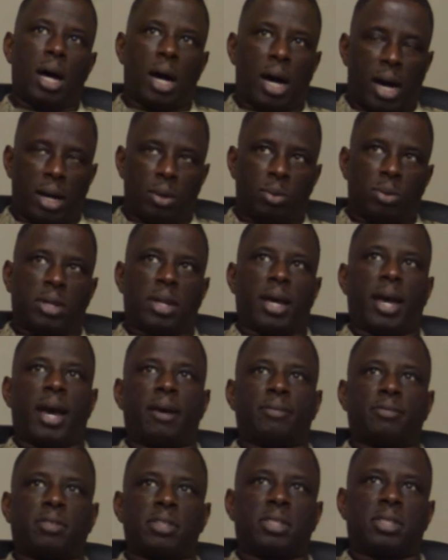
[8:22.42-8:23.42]
I would
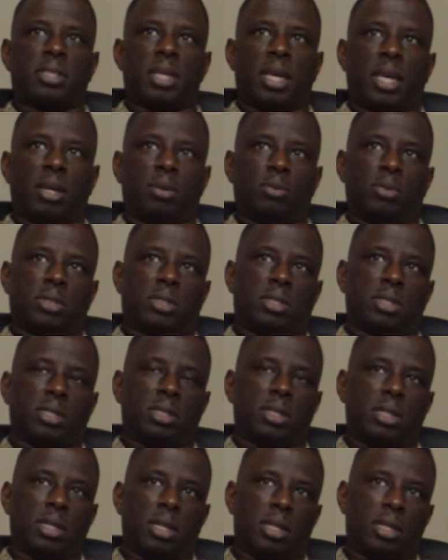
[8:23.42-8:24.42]
have to say it was an,
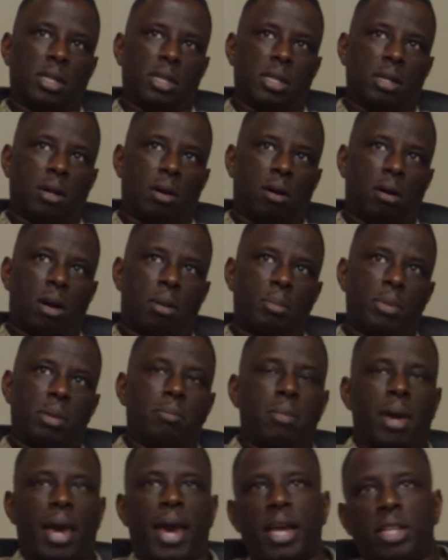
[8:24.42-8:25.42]
an, an Army
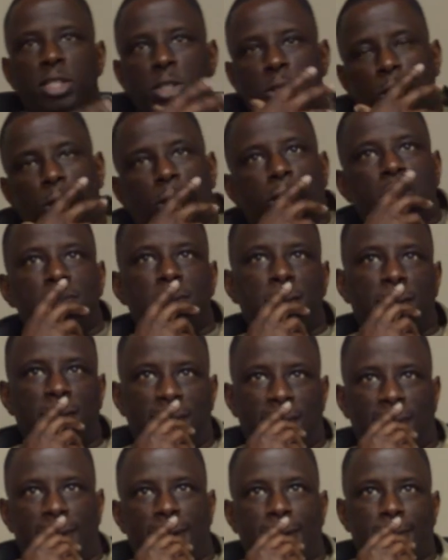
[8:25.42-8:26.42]
manual.
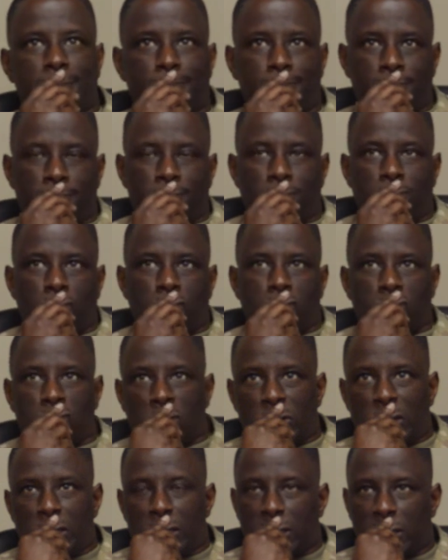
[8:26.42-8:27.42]
Um,
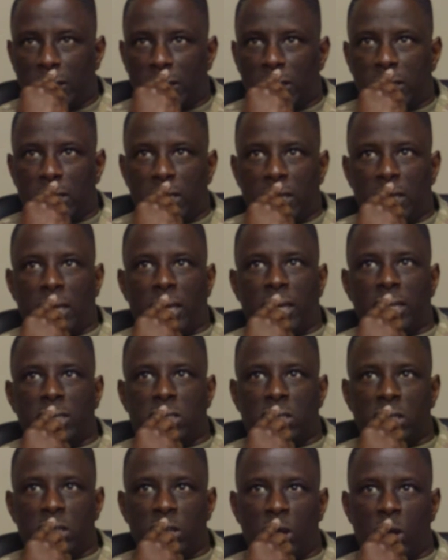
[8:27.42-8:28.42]
the
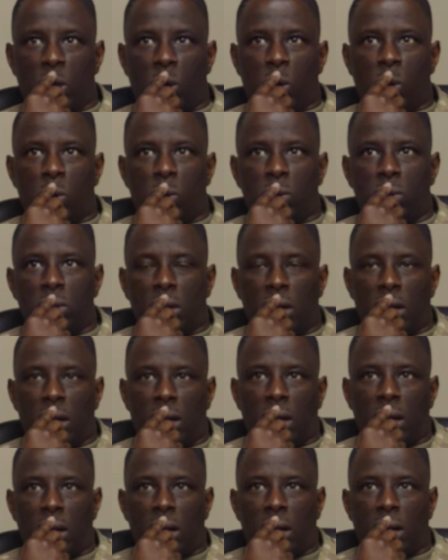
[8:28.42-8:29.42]
NCO,
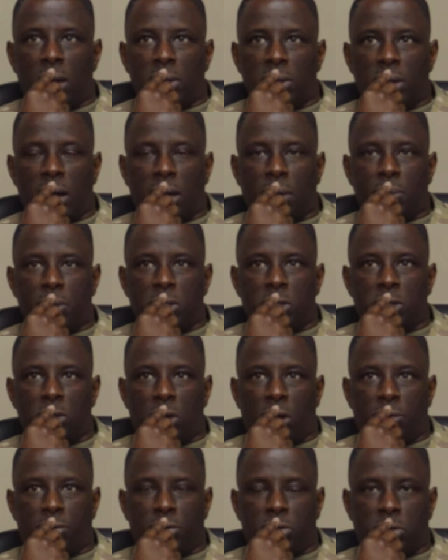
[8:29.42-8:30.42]
uh, Non-Commissioned
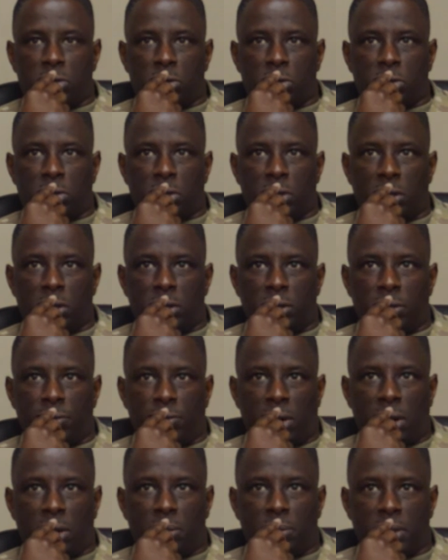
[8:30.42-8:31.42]
Officers uh,
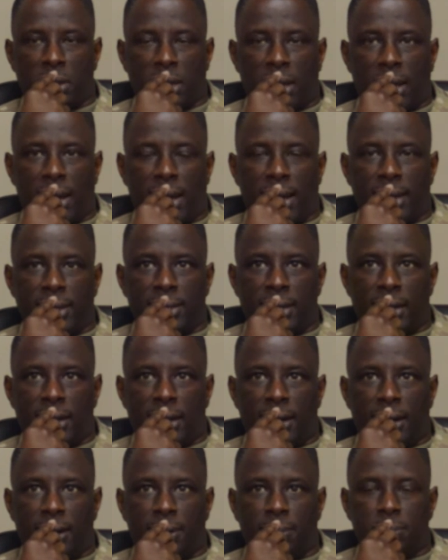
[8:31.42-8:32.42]
Development Guide.
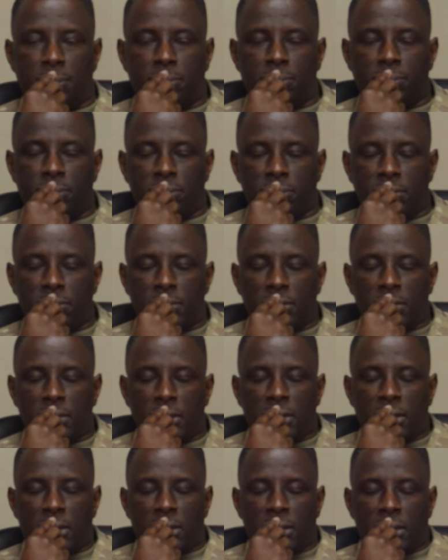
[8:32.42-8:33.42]
Um,
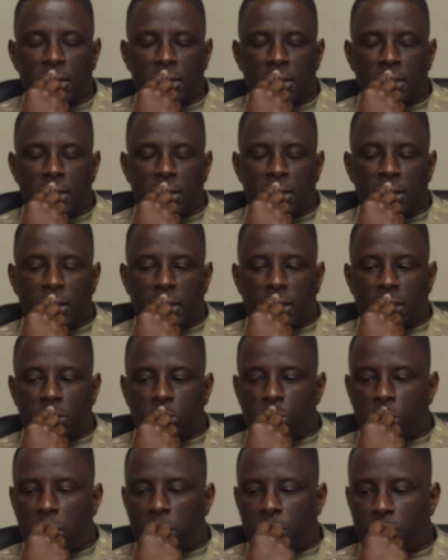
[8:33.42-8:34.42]
and I'm
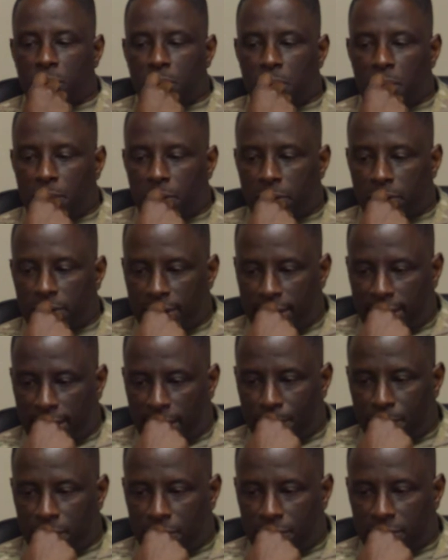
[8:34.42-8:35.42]
trying to remember the
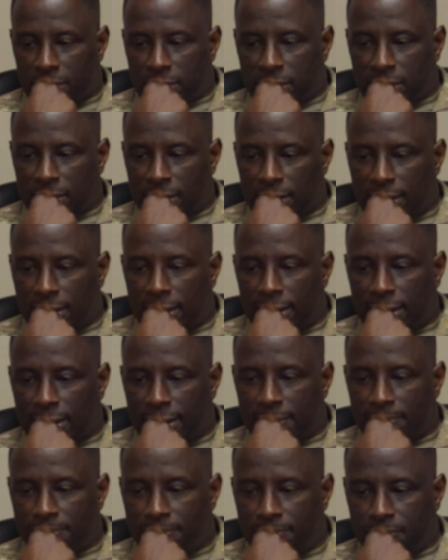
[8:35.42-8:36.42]
name of it.
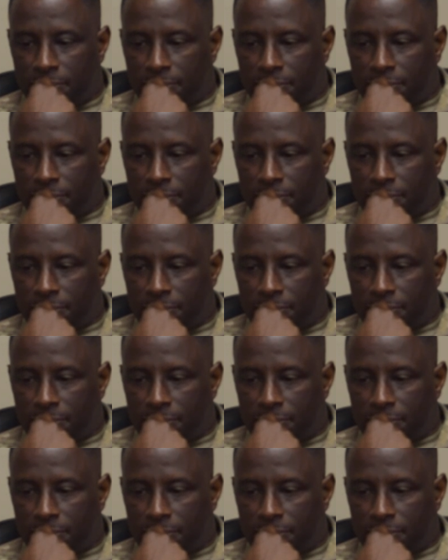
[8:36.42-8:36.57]
Um,